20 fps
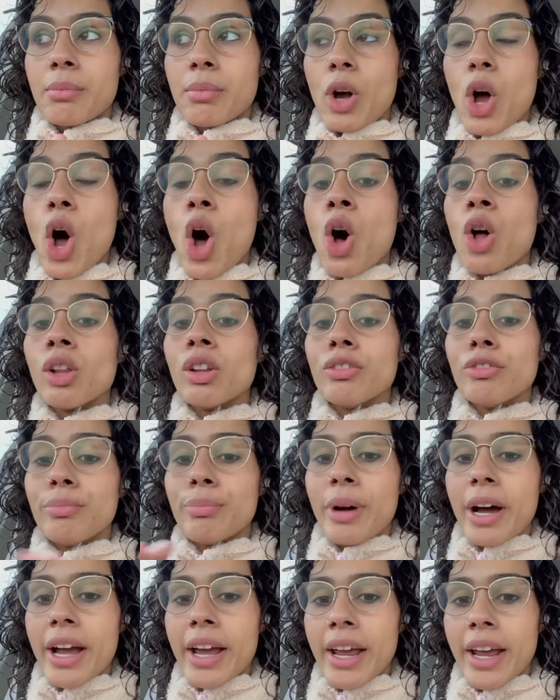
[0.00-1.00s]
all of
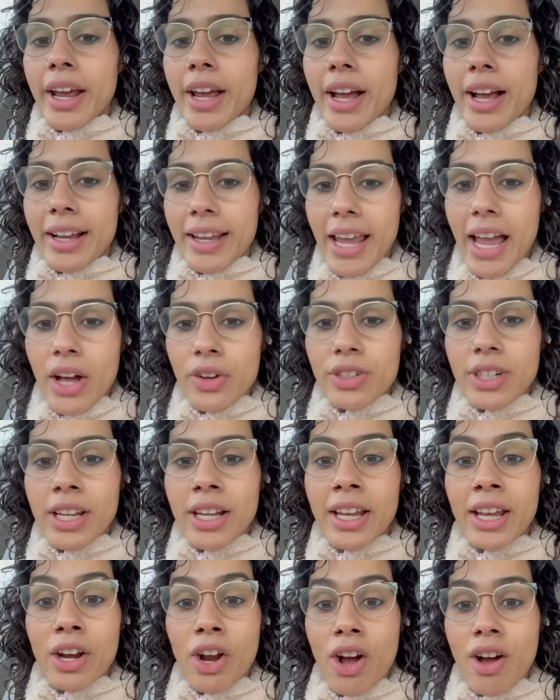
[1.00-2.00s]
my accounting
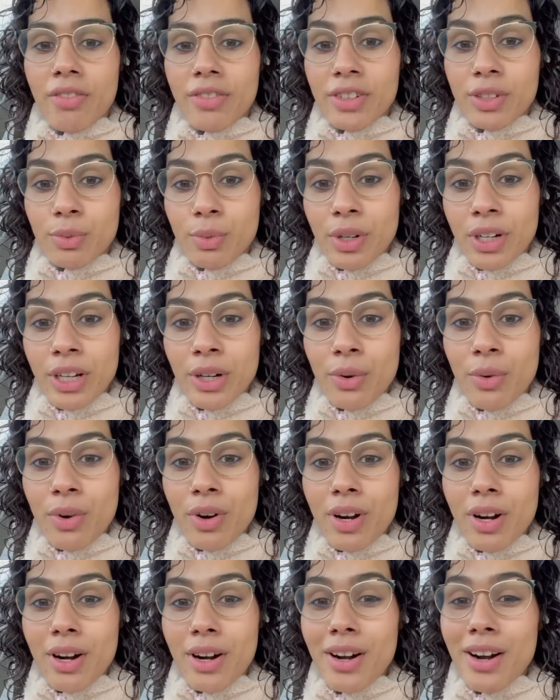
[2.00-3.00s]
and office work in
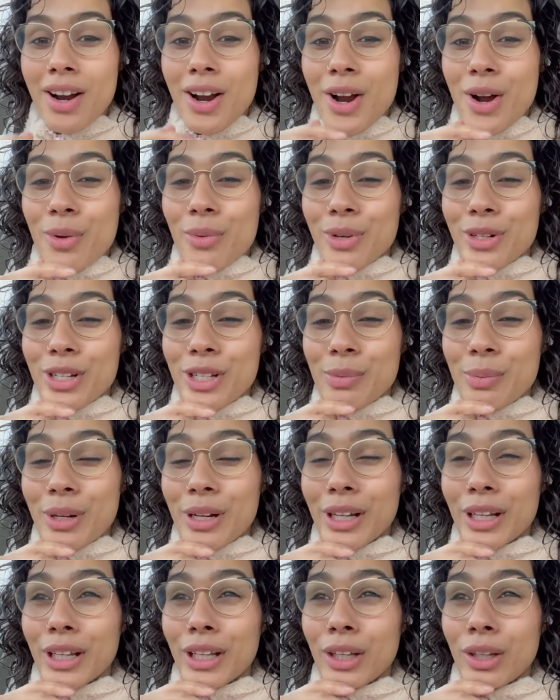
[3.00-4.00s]
order, which has been a
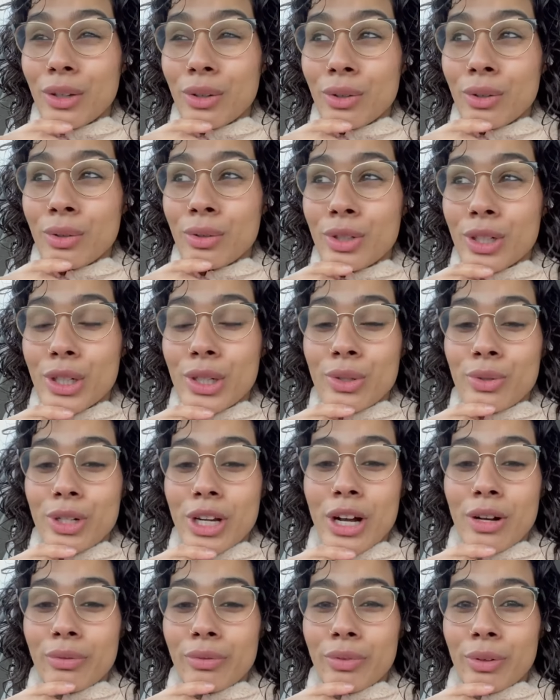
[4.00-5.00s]
huge, huge
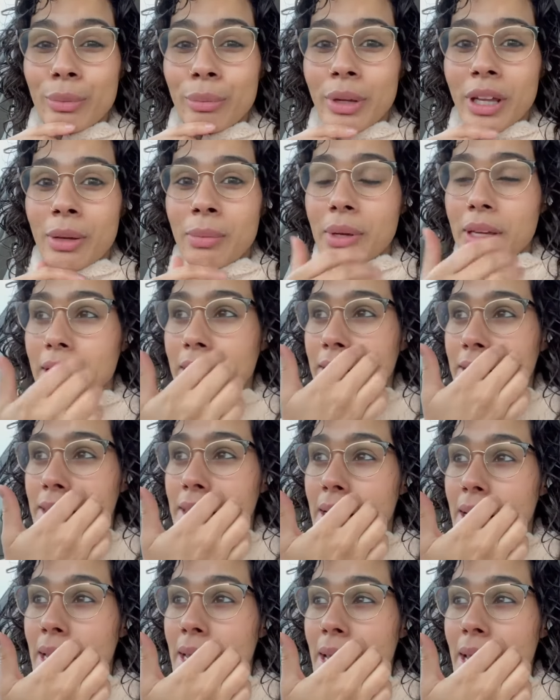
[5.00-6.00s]
help for me because
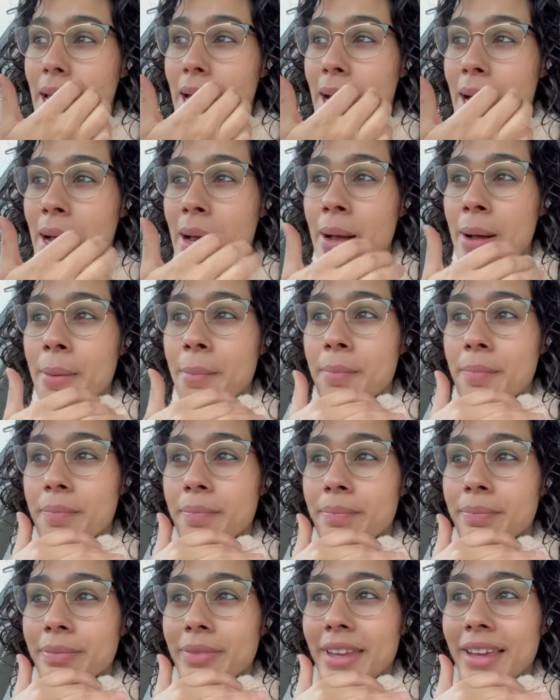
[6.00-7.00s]
I
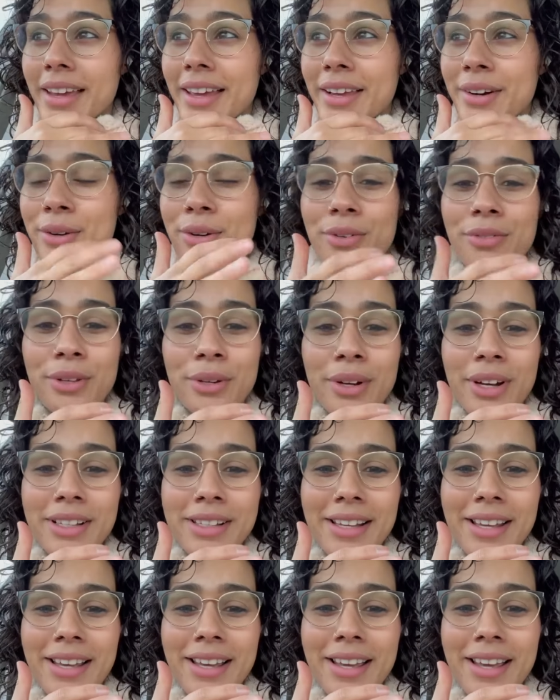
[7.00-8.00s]
don't know if you guys,
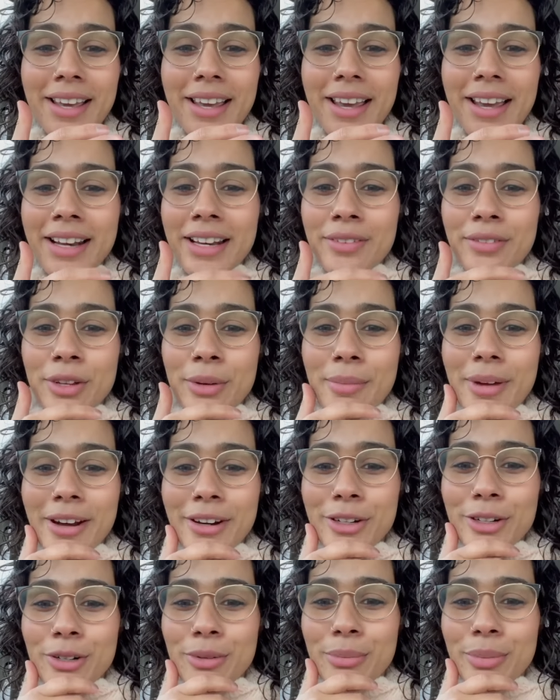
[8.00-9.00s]
any of you
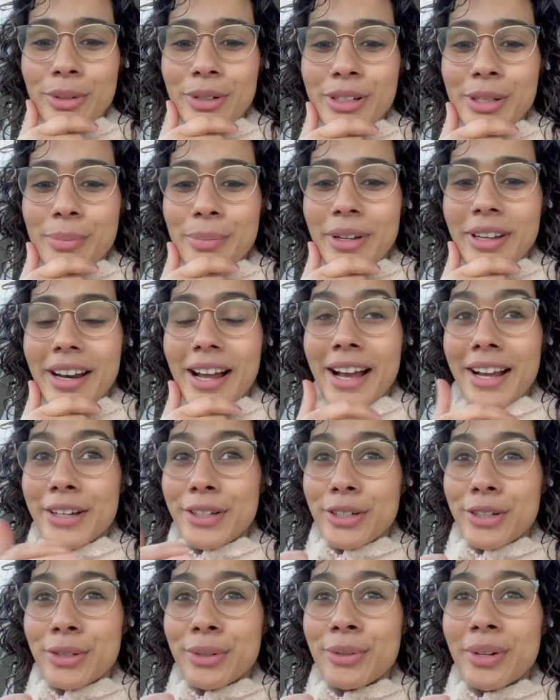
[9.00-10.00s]
manage your own books, but I
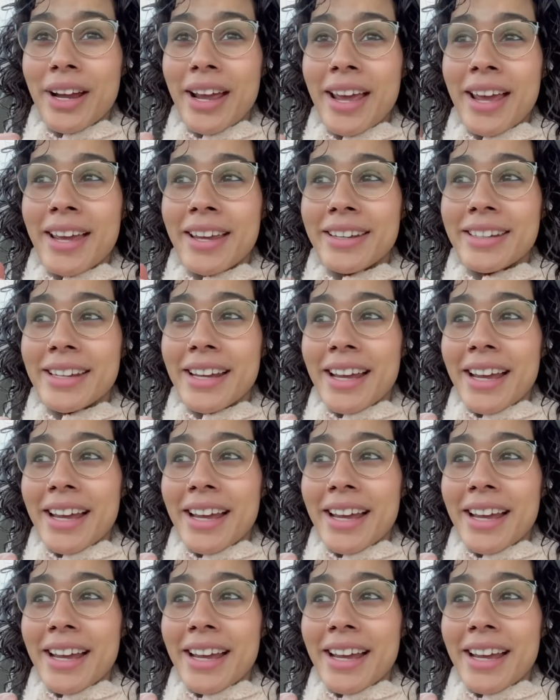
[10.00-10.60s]
do. And